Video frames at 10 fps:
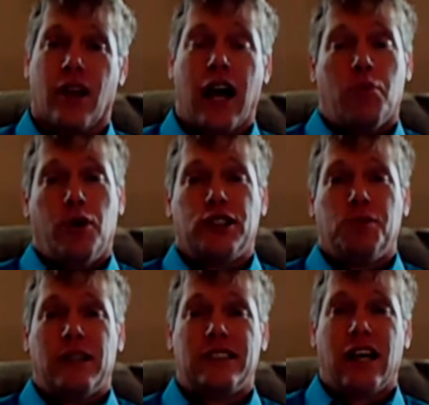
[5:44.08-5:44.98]
I push
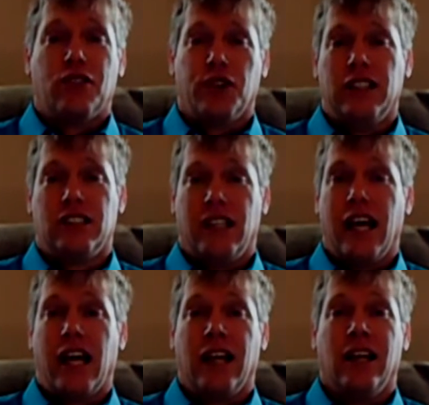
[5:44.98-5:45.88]
myself each
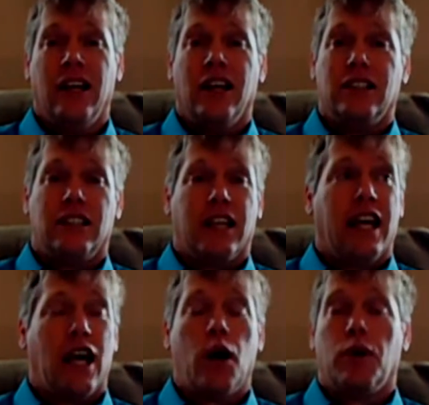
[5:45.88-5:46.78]
day to
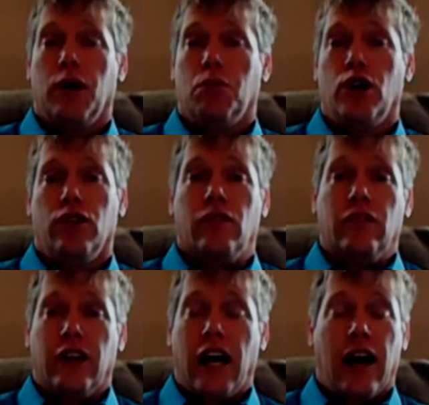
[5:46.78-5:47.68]
get up and move.
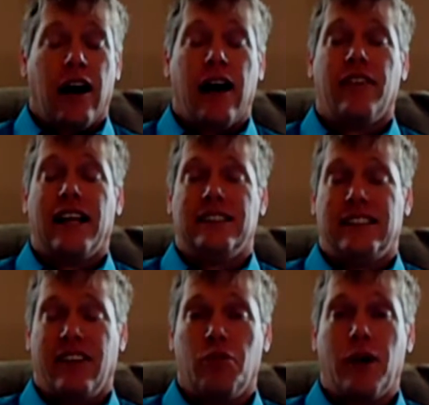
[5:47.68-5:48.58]
Yeah, I've had
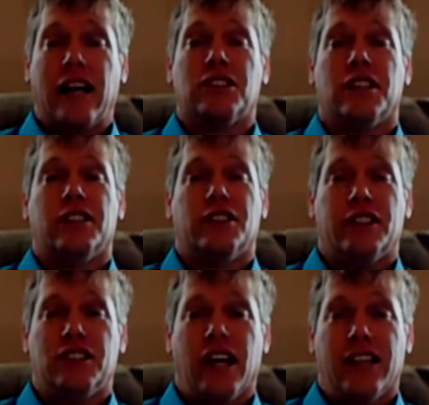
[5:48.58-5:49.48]
7 back
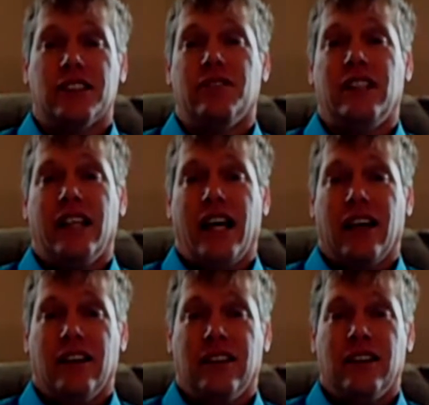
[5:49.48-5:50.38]
surgeries as of today.
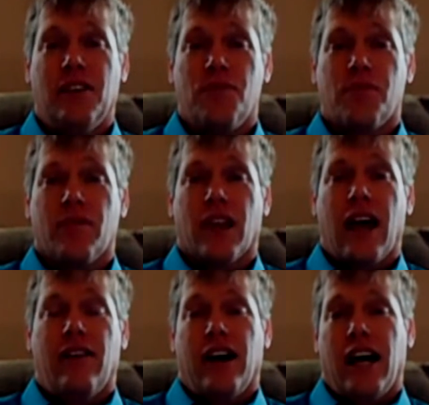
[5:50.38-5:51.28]

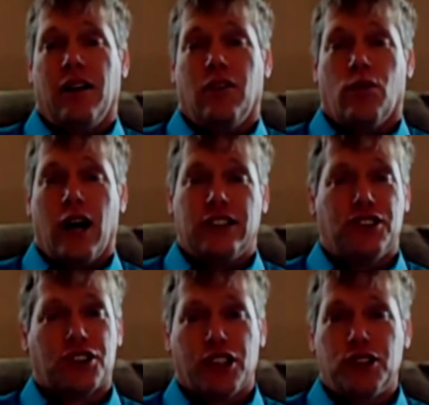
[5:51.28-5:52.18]
I've had rods
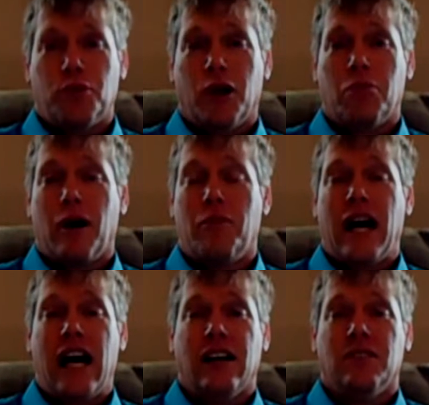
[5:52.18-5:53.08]
and screws put in my
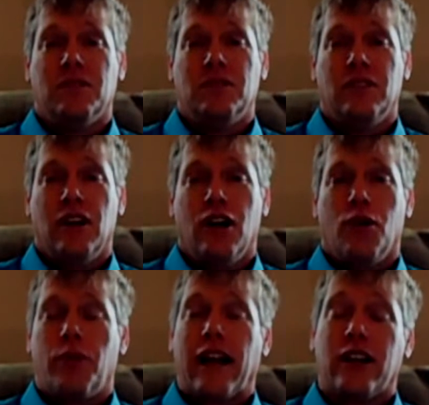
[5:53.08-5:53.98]
back,
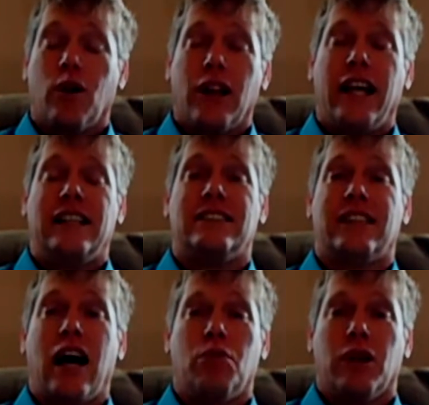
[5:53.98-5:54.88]
but I don't let it
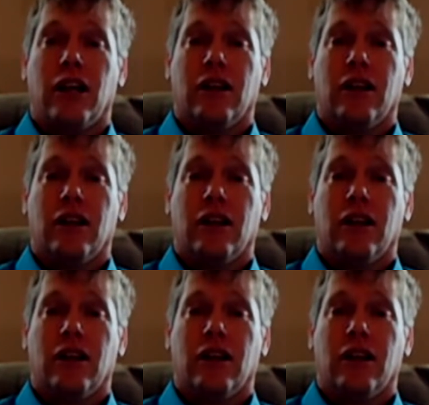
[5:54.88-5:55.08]
stop me.